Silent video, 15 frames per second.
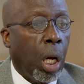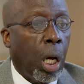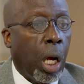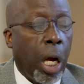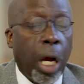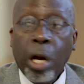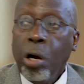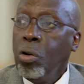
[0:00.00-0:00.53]

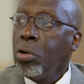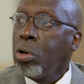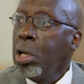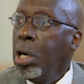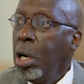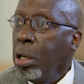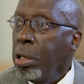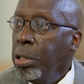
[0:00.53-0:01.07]
Harold
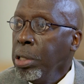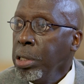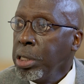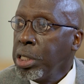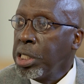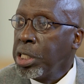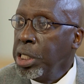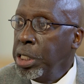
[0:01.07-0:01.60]
Carter
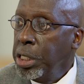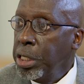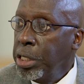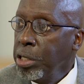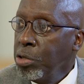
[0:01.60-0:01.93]
Sr.,